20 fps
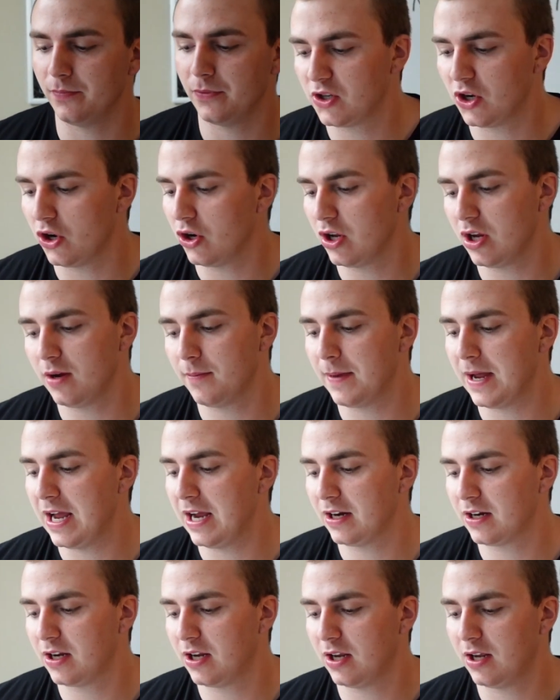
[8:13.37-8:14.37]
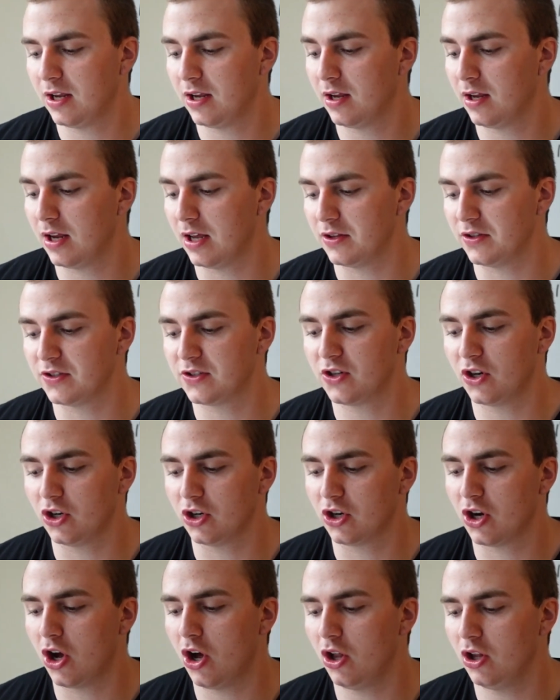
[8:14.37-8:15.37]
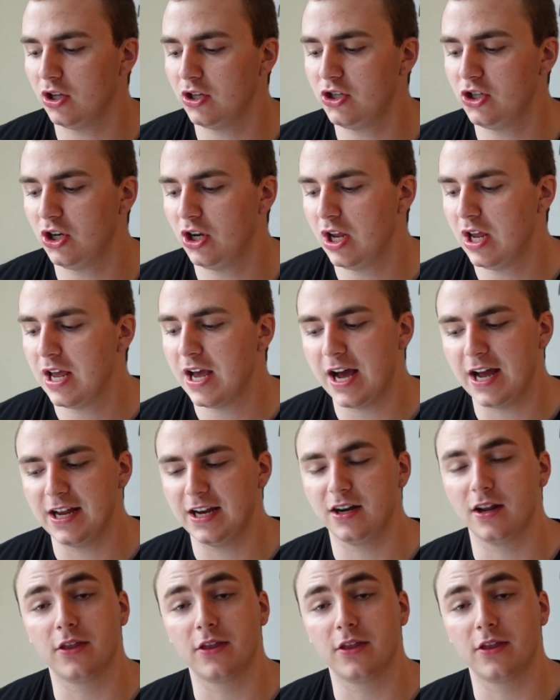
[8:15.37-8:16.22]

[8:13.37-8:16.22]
Starting back at the start of college, I hit